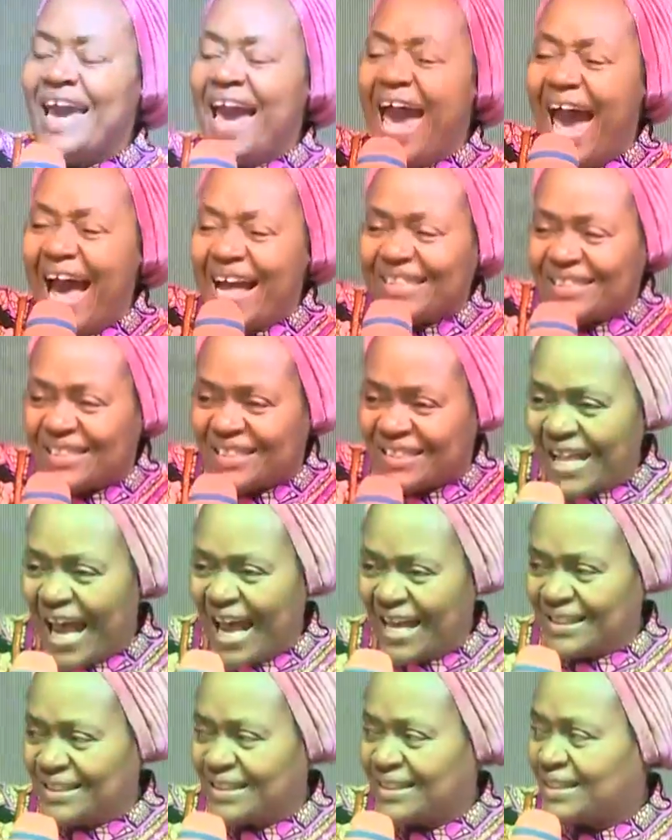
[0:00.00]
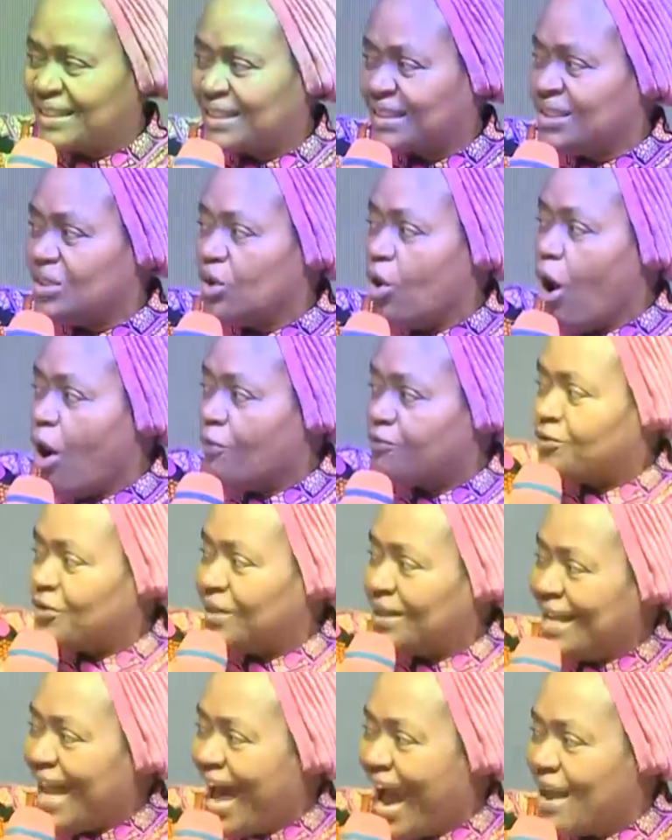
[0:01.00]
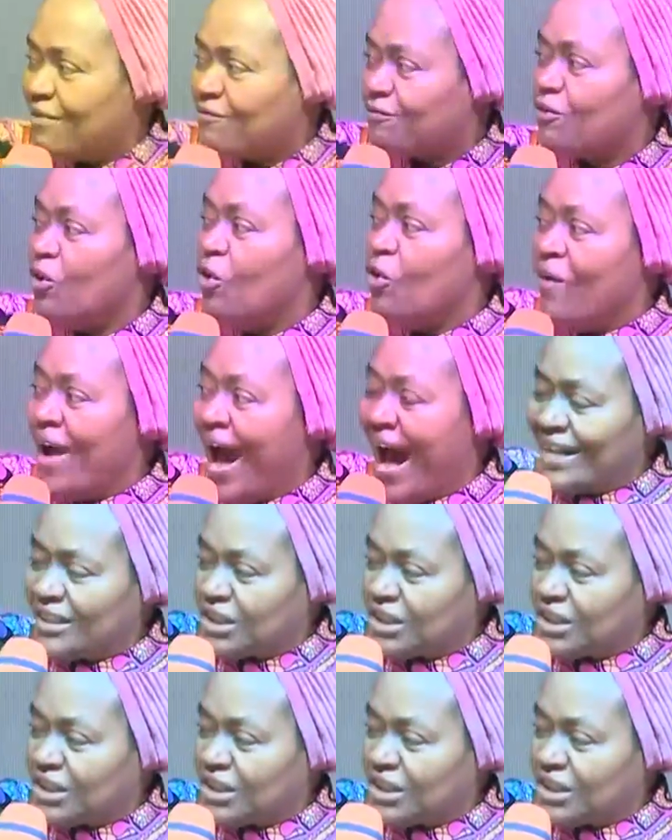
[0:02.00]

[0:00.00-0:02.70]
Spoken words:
The essence of life